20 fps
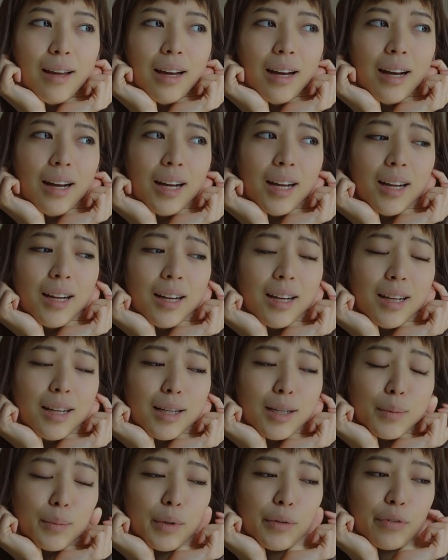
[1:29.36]

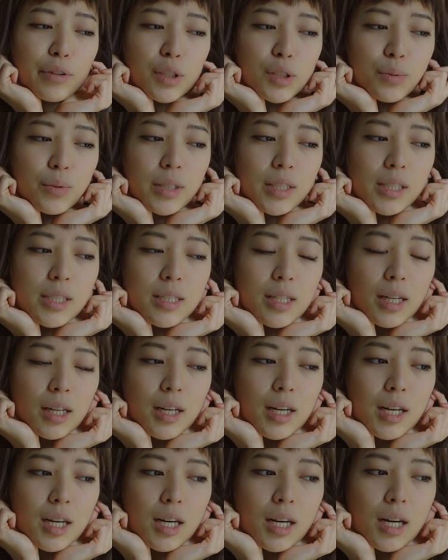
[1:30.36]
Um, my first ones I
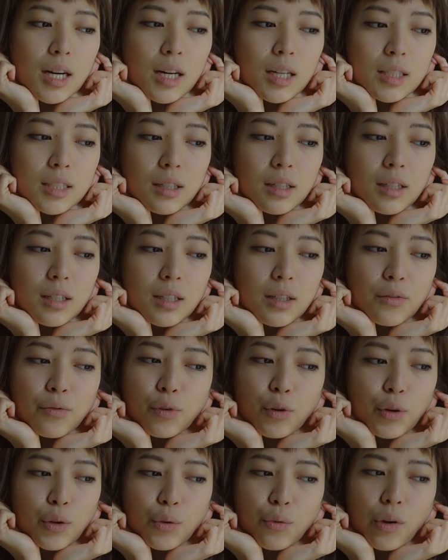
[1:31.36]
got in
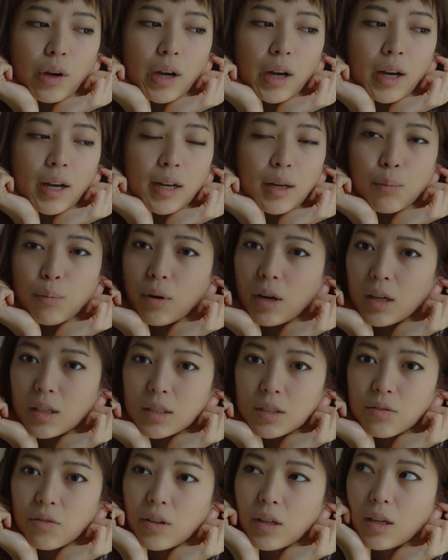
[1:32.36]
fourth grade in
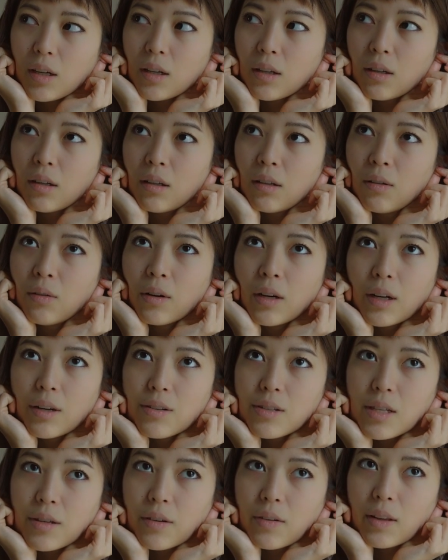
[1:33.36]
Bronxville when I
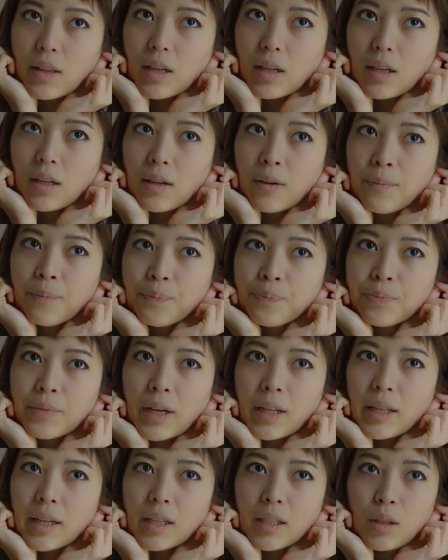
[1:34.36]
was living there
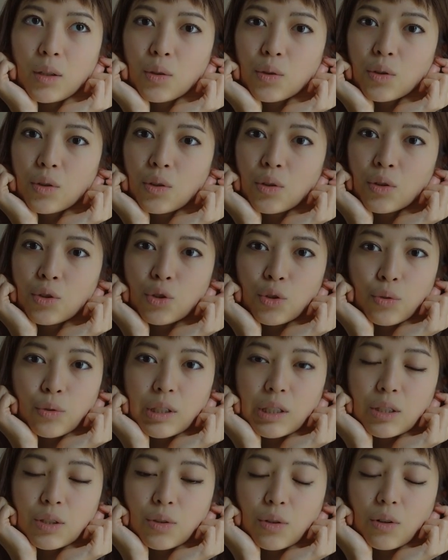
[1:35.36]
at like a local
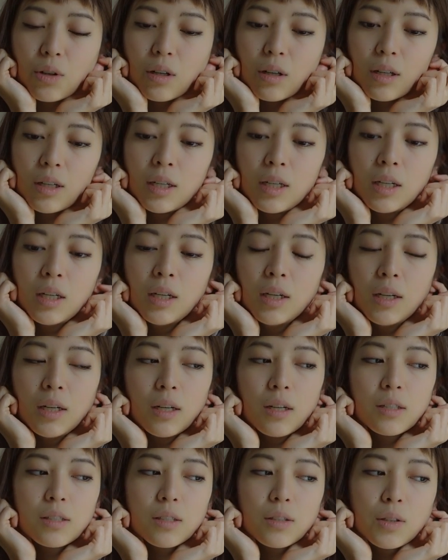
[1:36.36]
jewelry store.
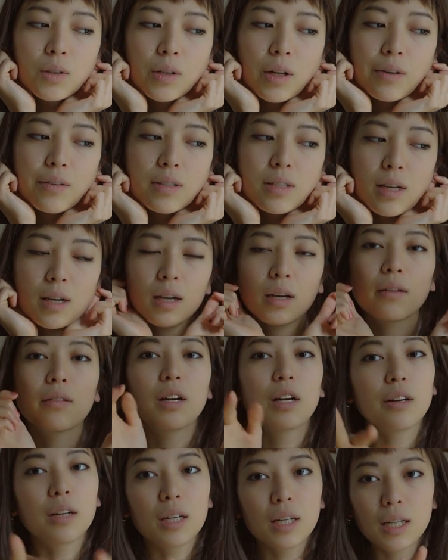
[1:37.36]
So that was like
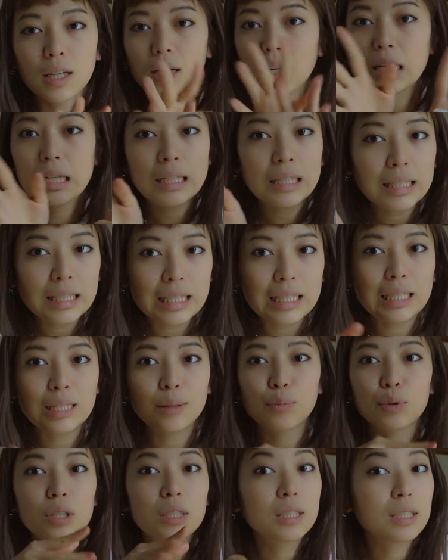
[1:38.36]
very clean,
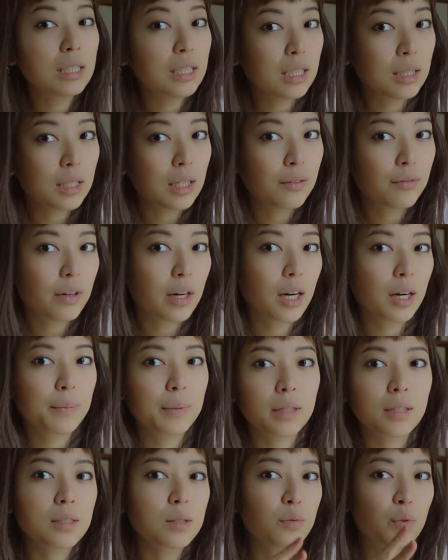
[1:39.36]
pristine
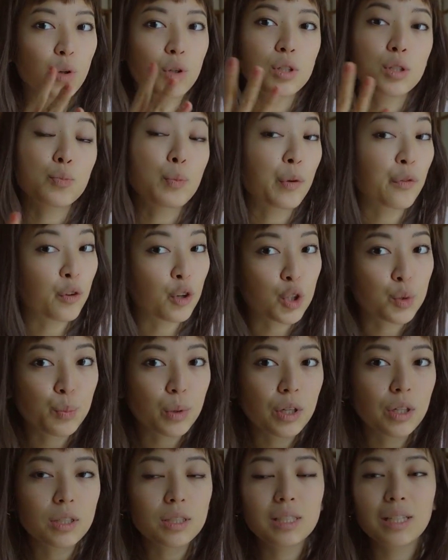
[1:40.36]
environment because of course it's my first
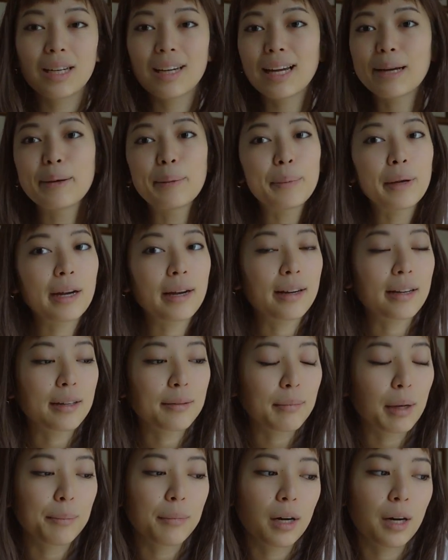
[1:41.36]
piercing and my parent,
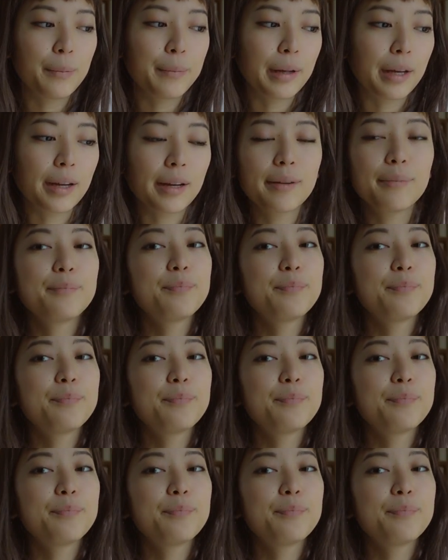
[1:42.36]
my mom like